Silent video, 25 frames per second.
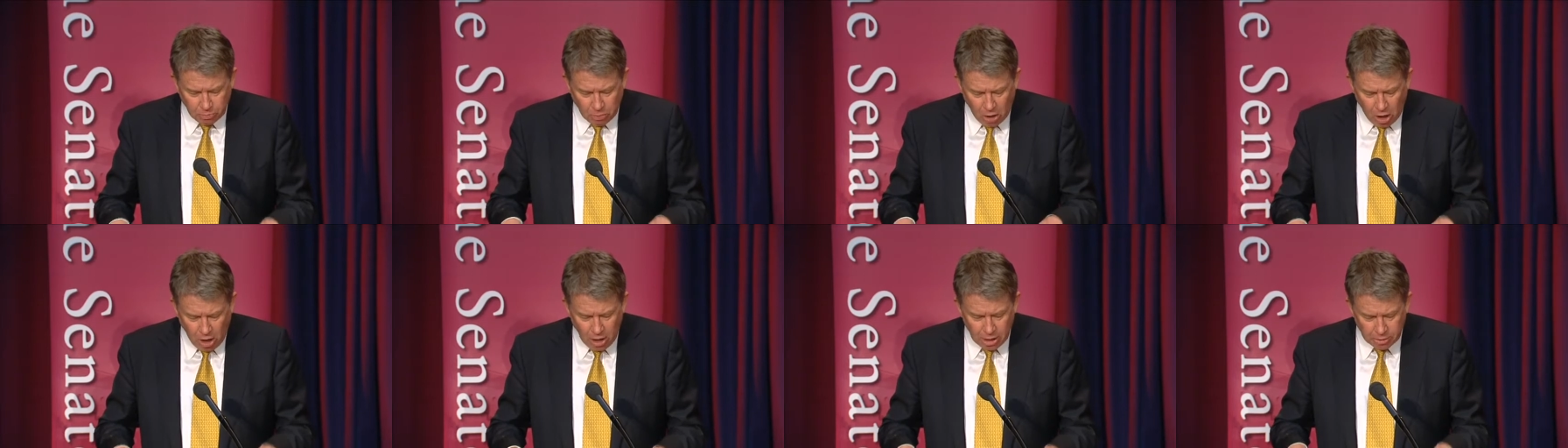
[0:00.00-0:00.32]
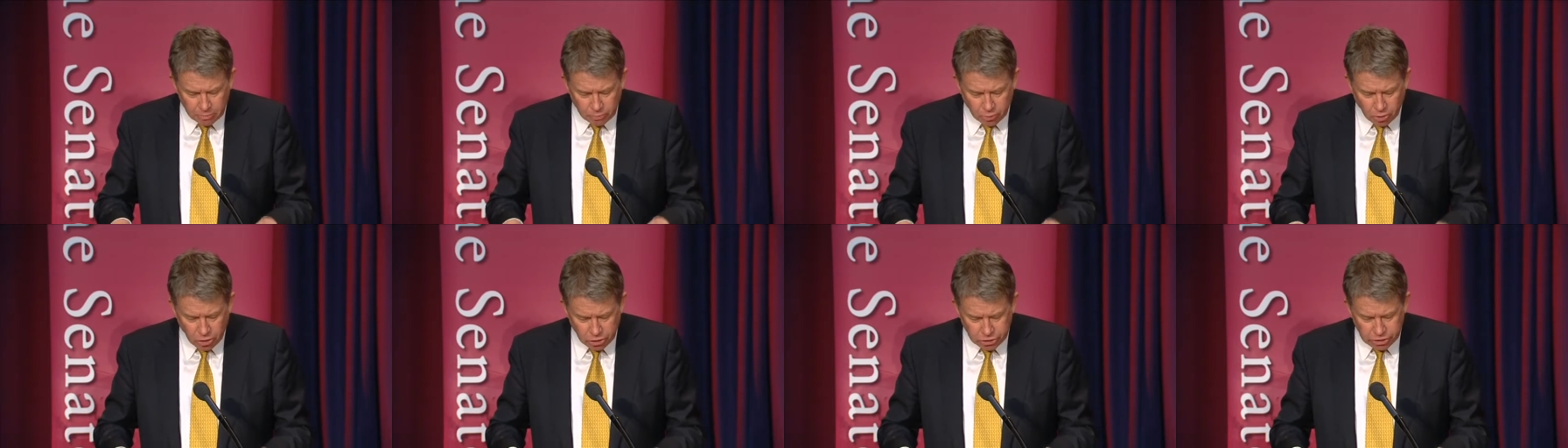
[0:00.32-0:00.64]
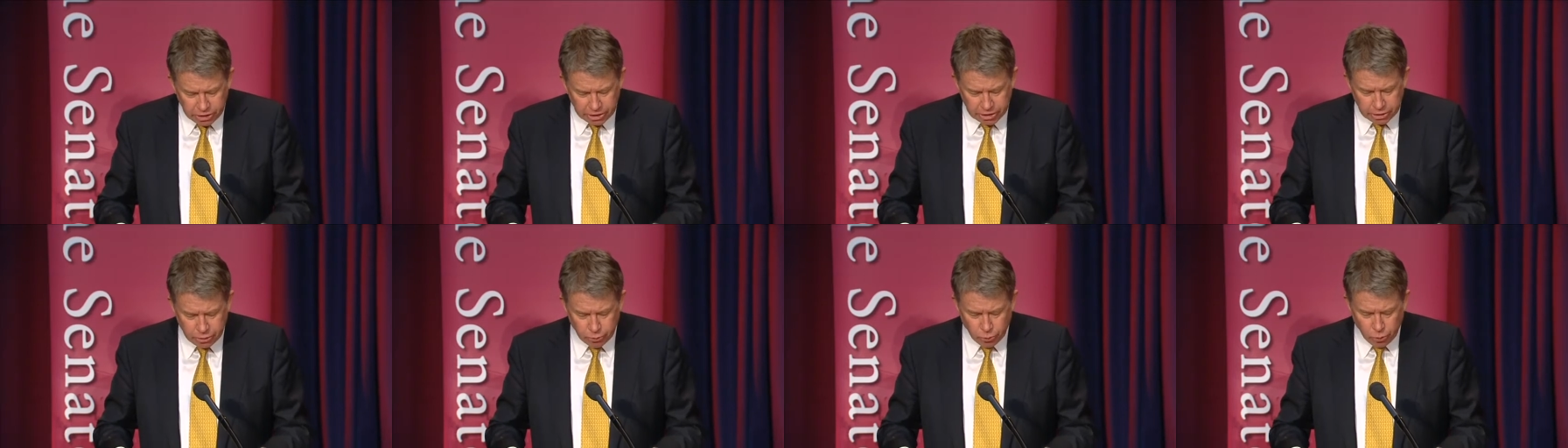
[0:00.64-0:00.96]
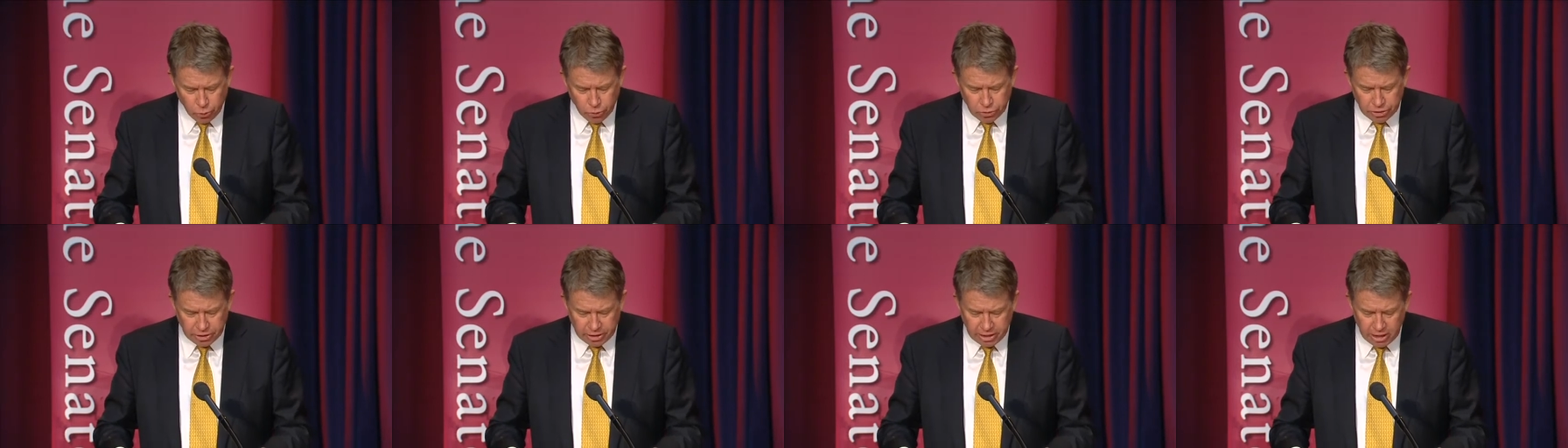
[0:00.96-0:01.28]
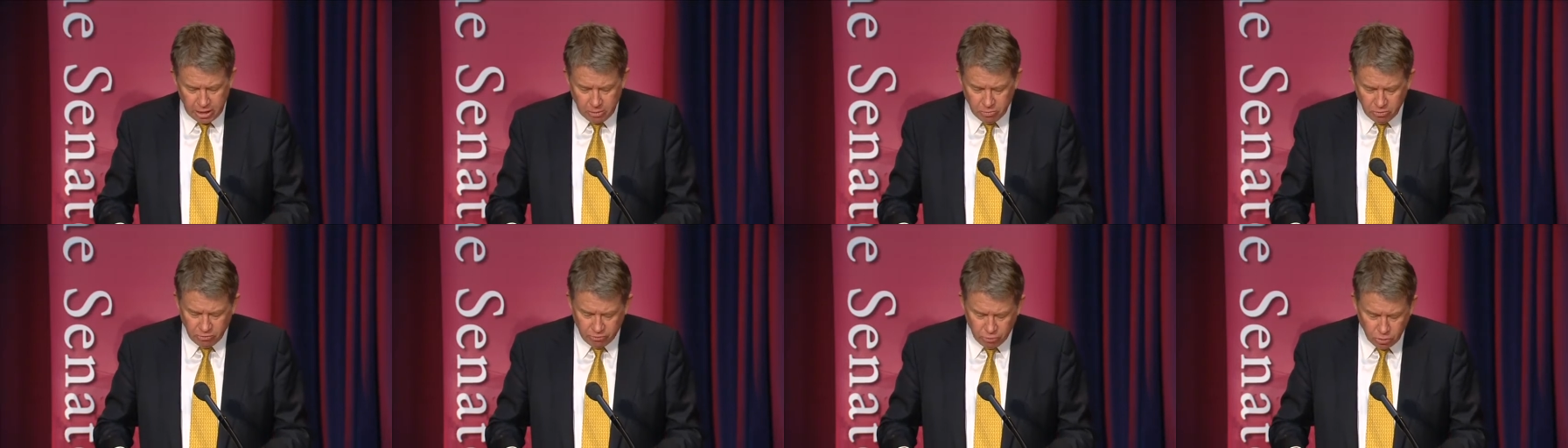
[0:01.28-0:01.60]
Pilot Project to Audit
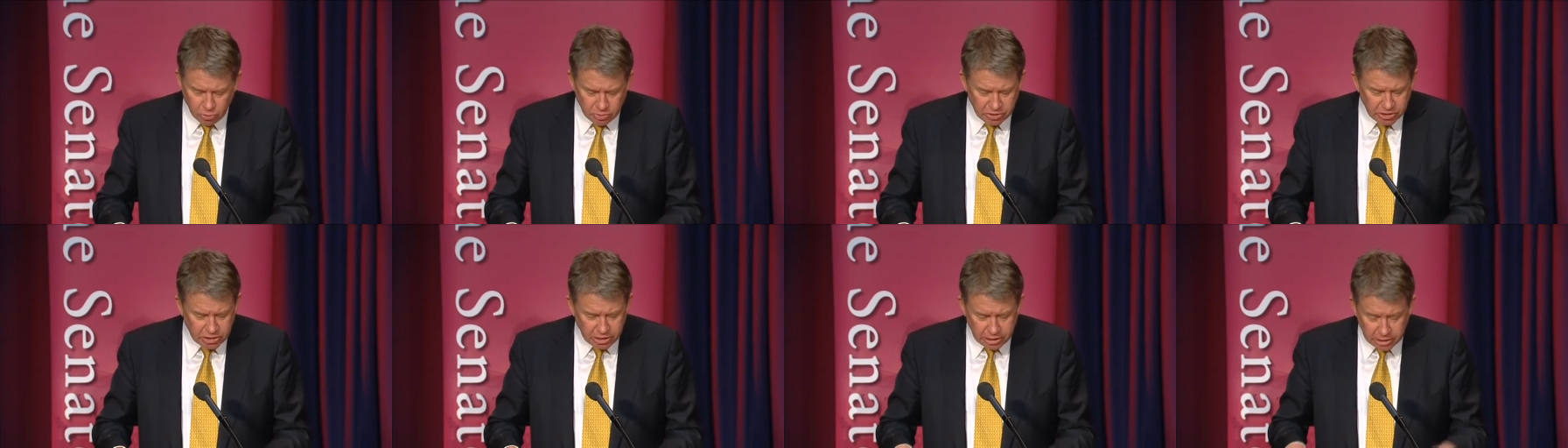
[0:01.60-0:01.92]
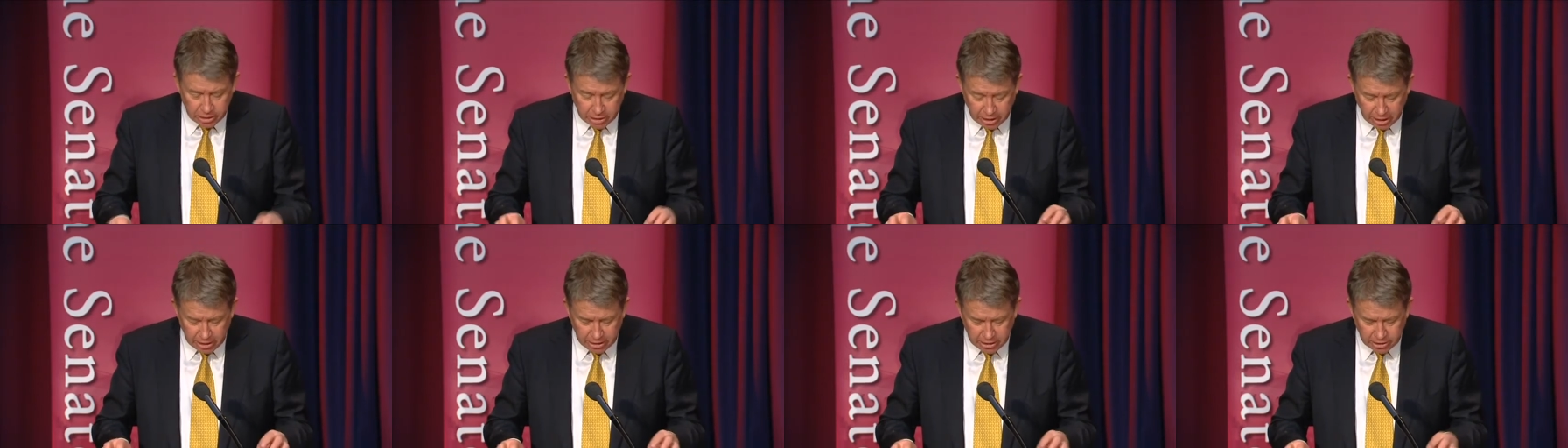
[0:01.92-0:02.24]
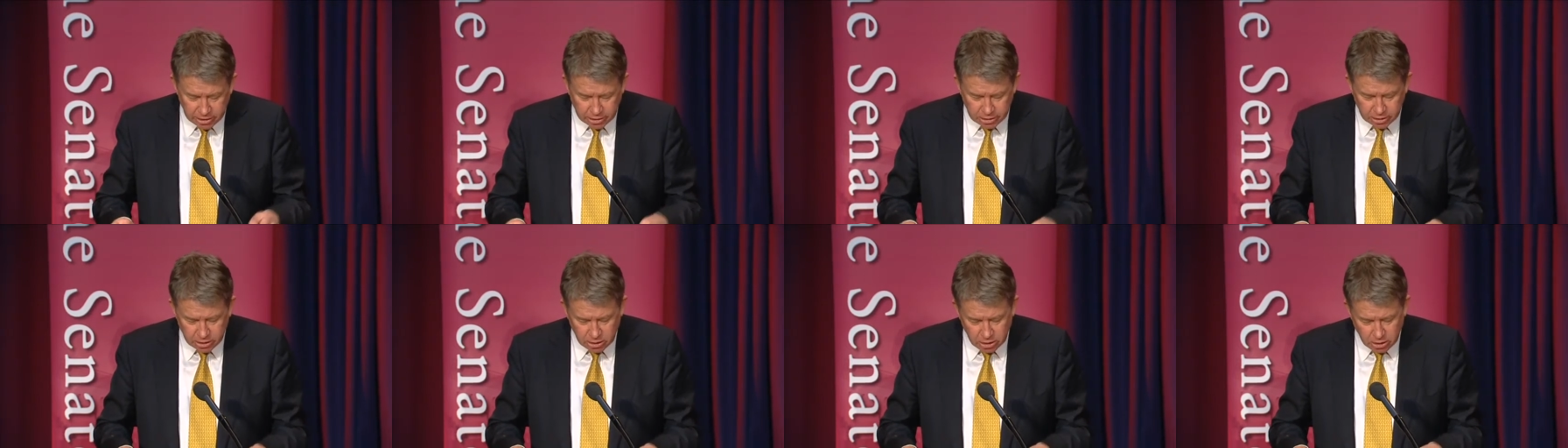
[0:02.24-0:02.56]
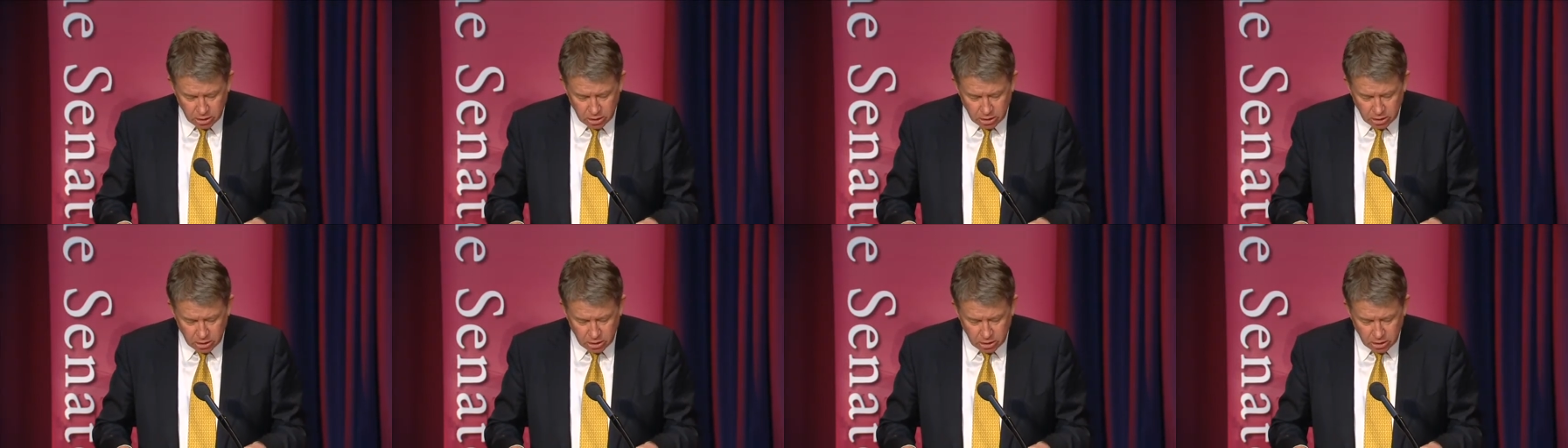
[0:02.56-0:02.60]
Key Performance Indicators,